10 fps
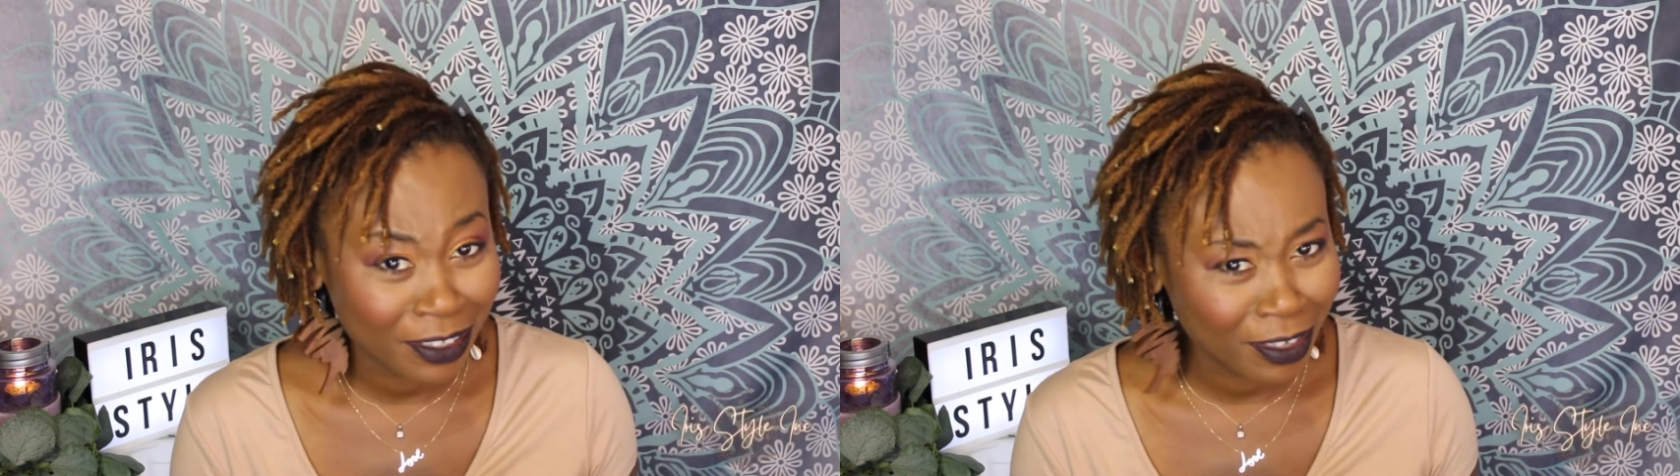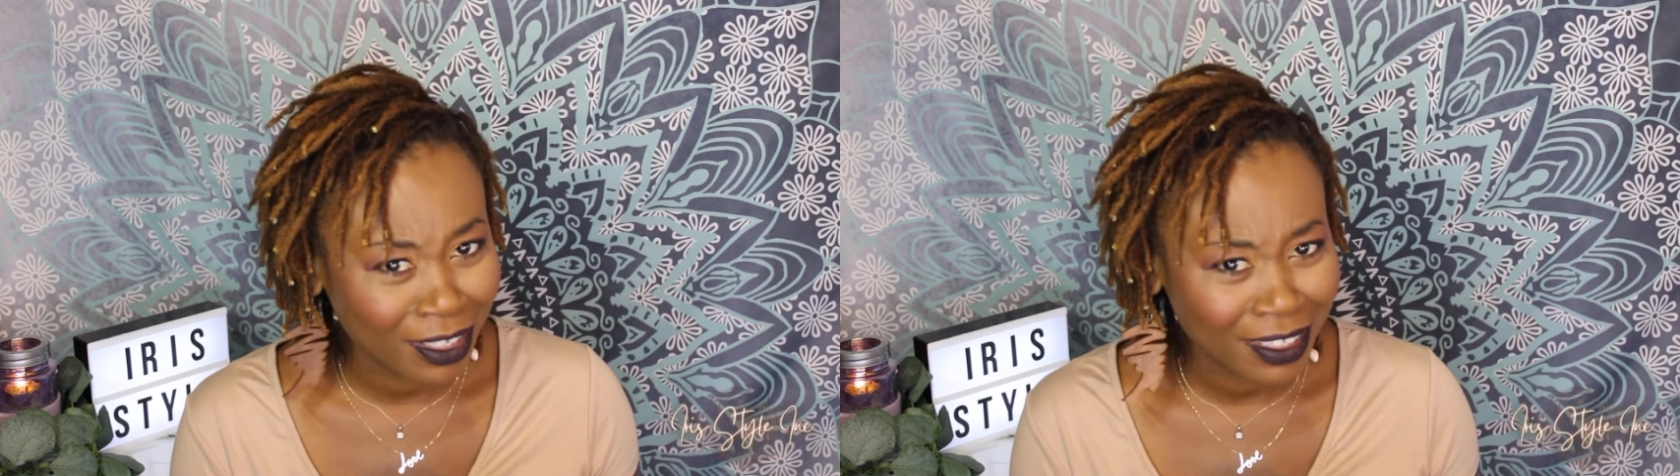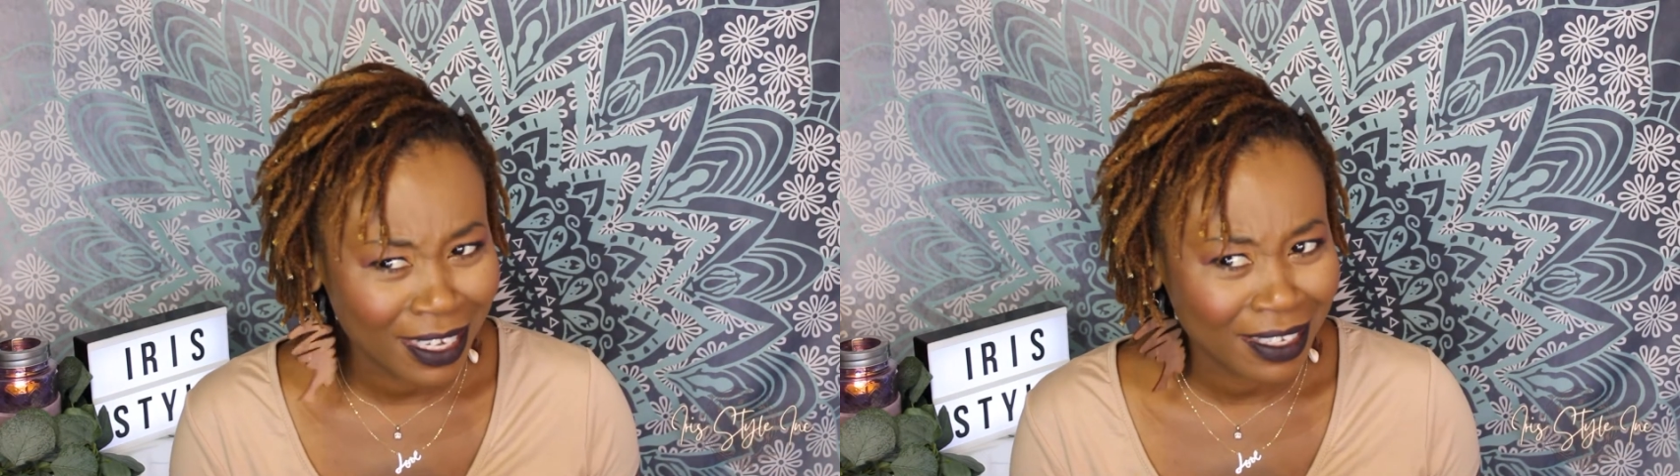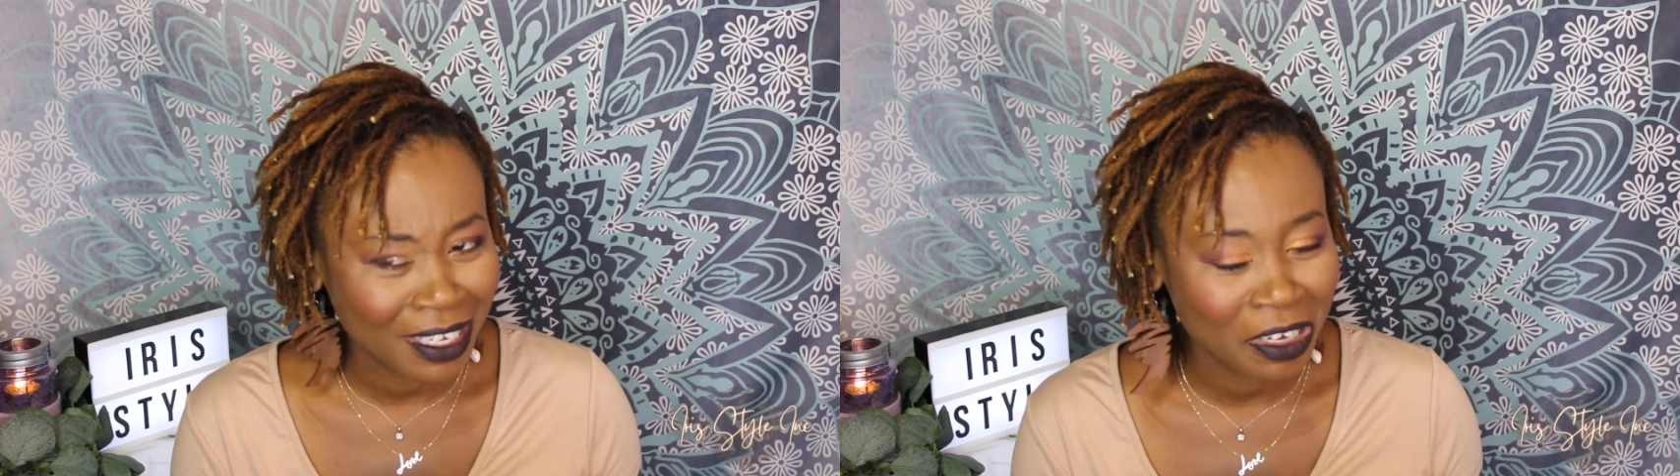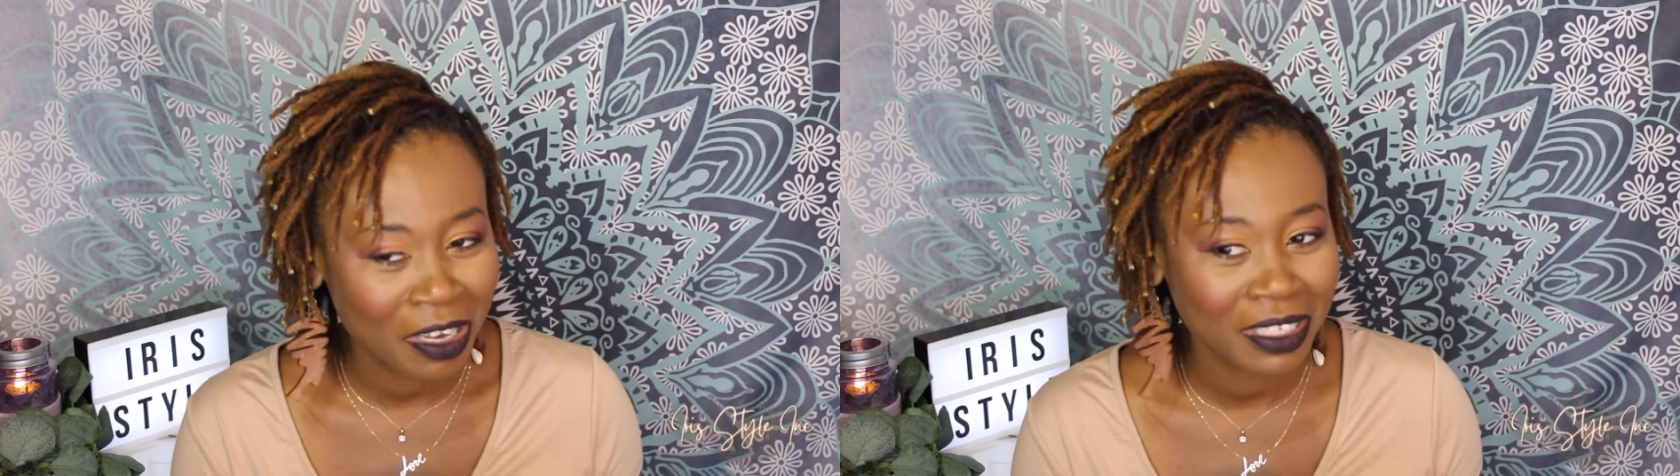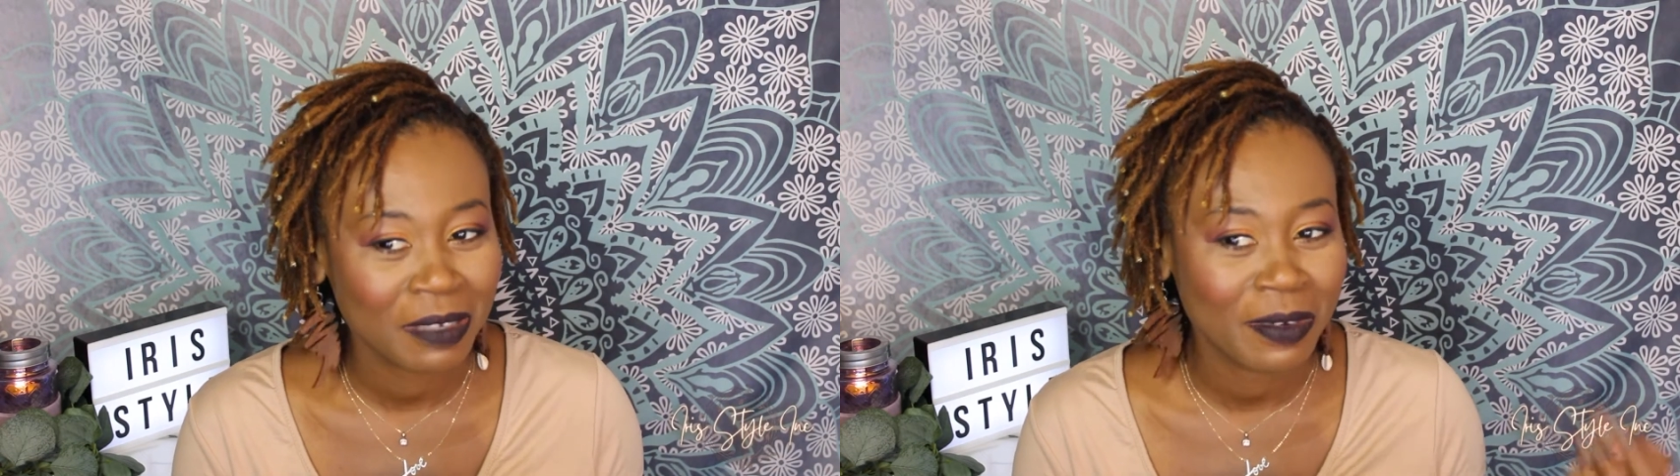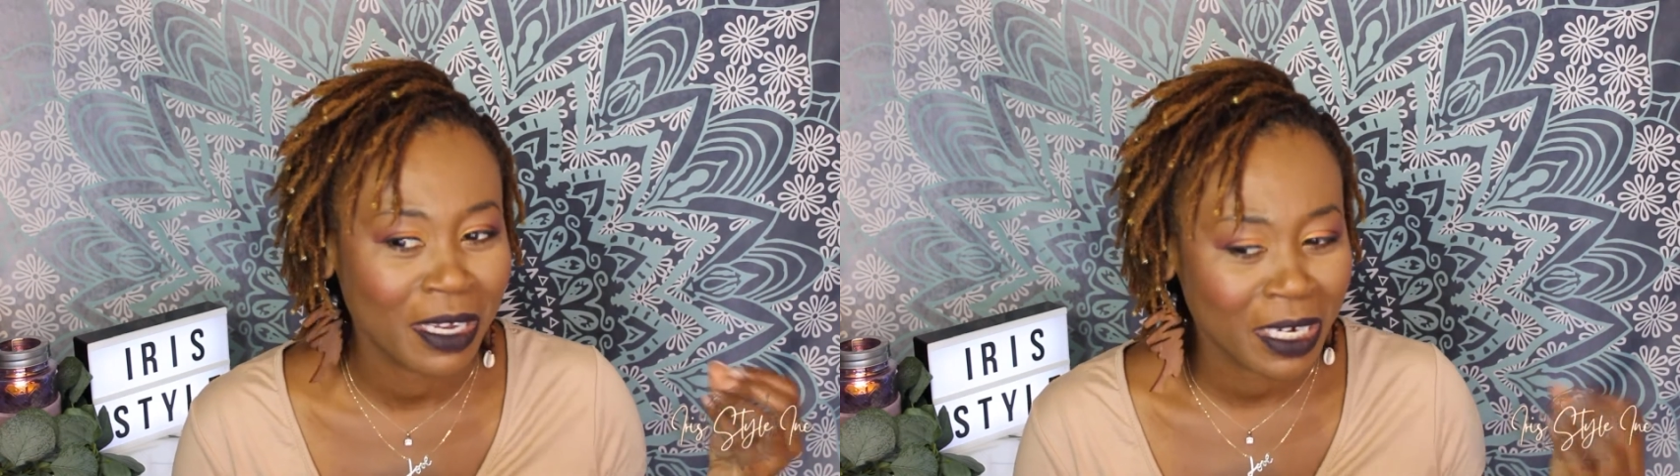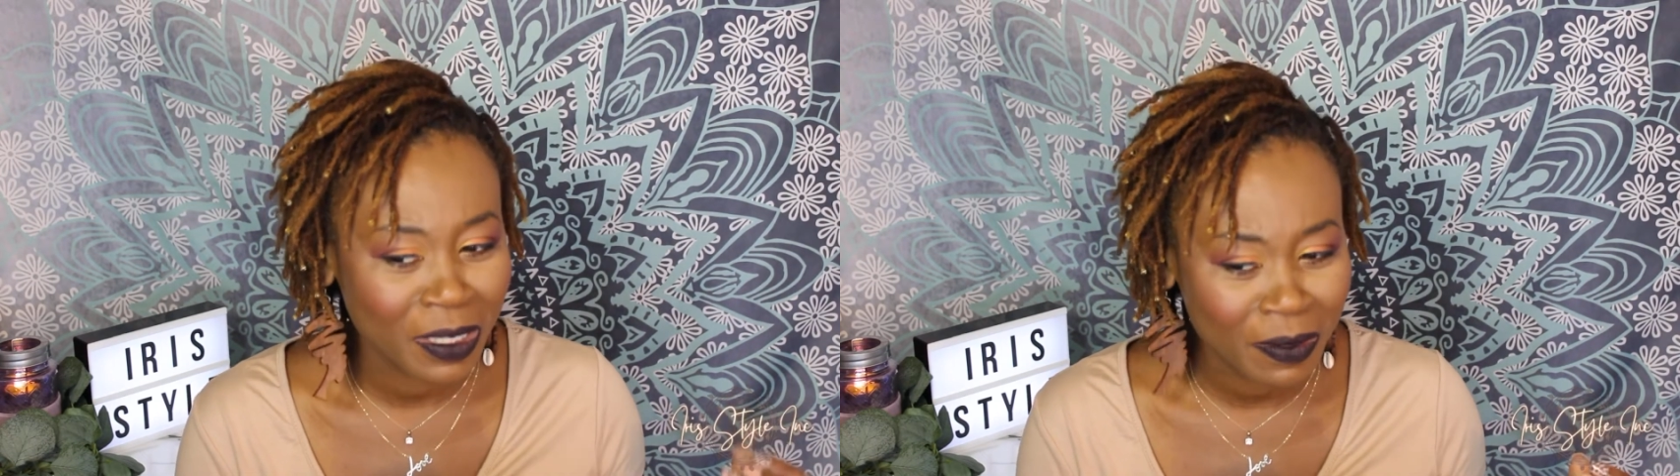to stretch it out that long, to
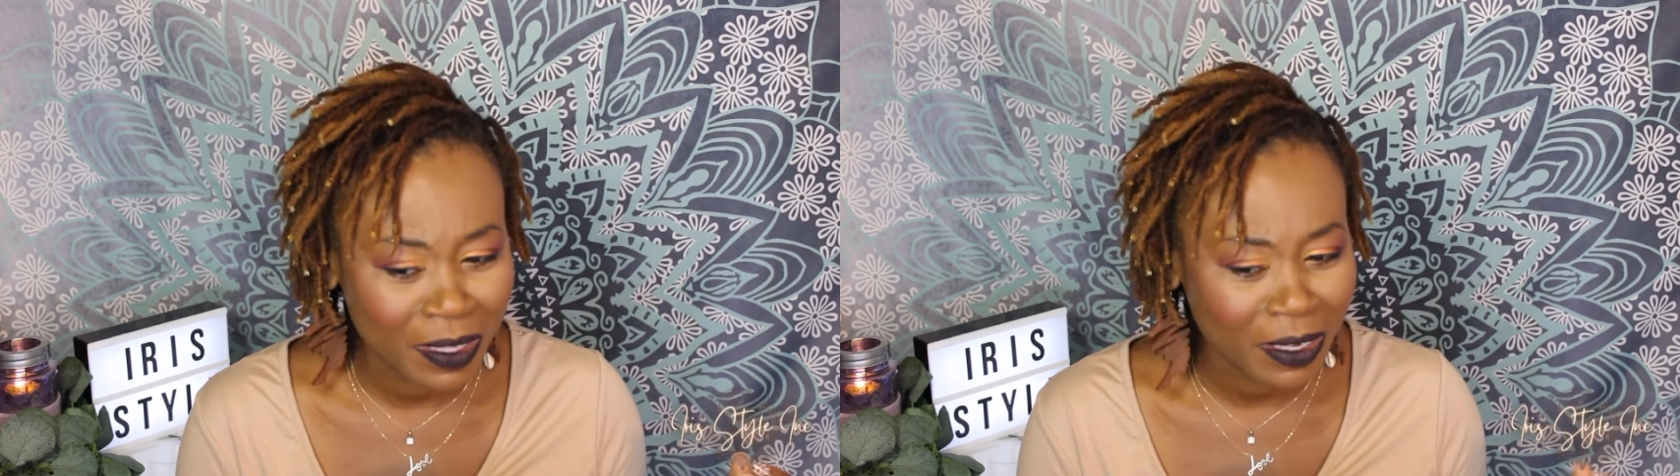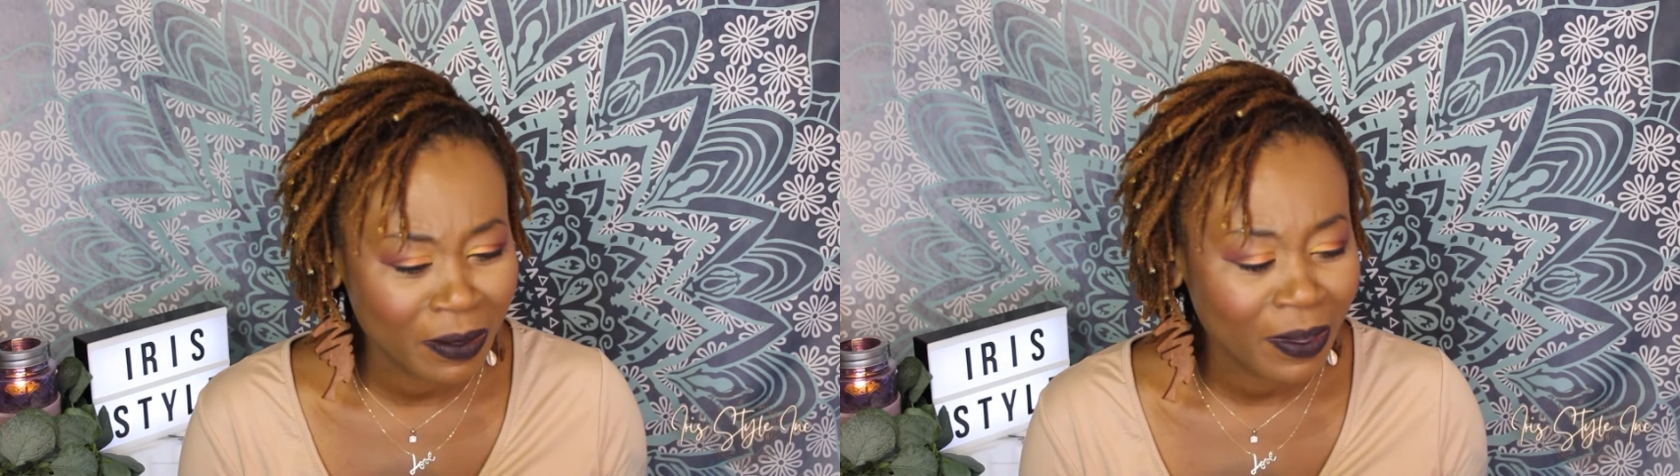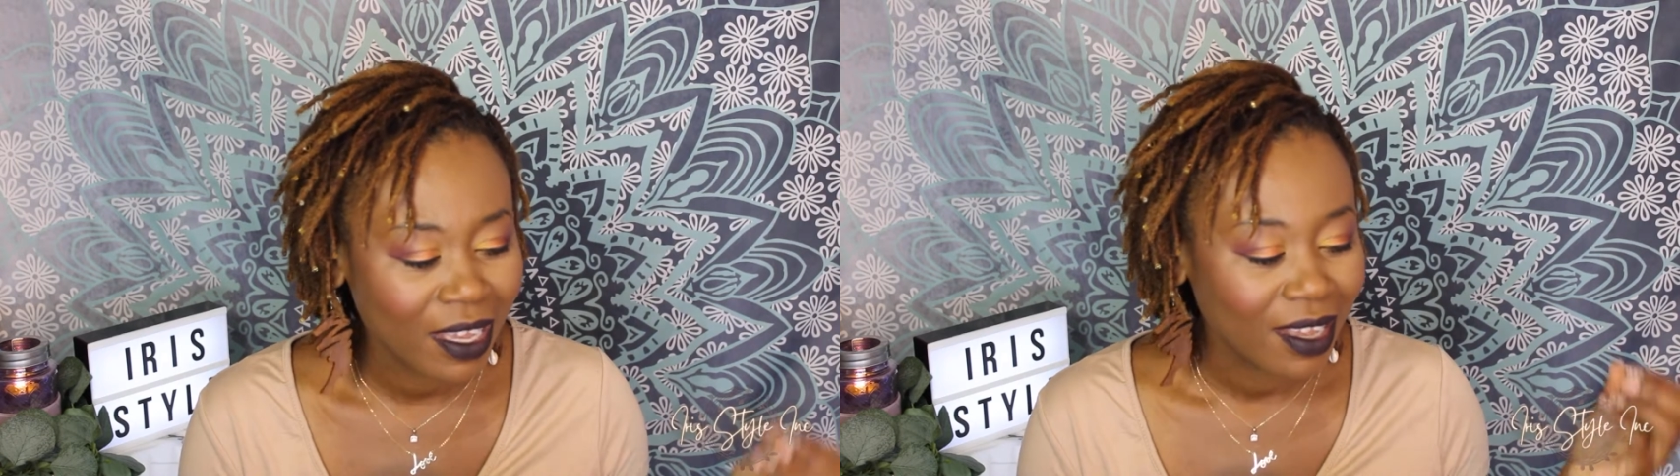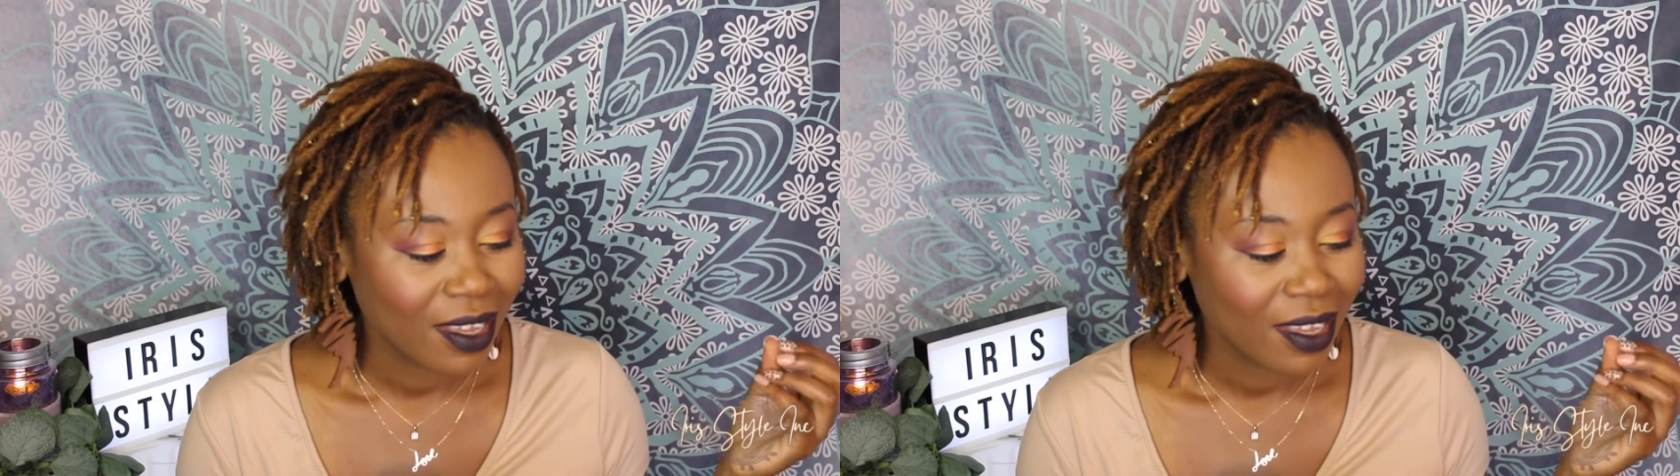be honest with you.